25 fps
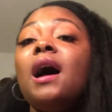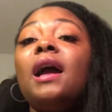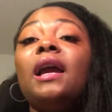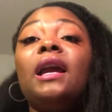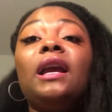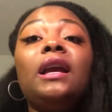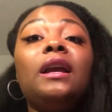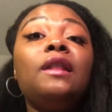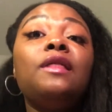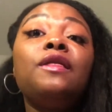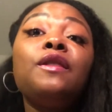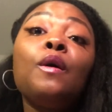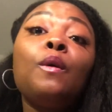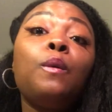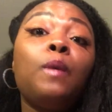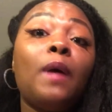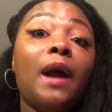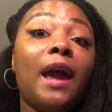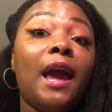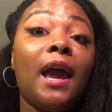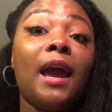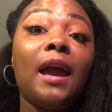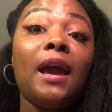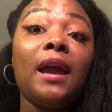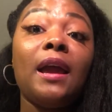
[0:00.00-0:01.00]
Either
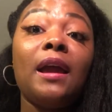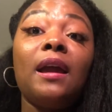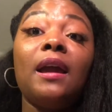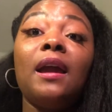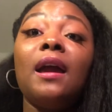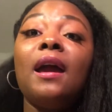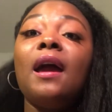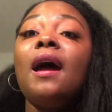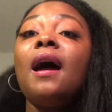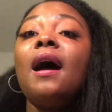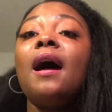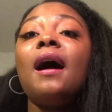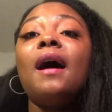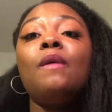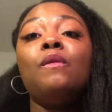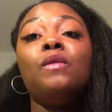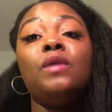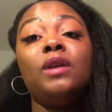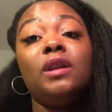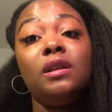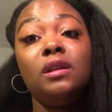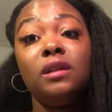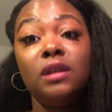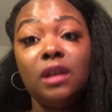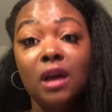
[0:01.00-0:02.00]
way, I
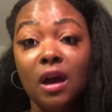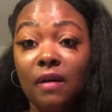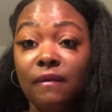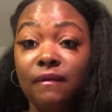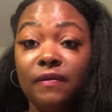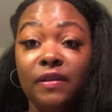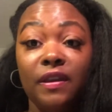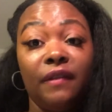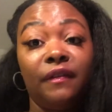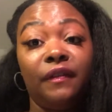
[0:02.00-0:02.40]
would love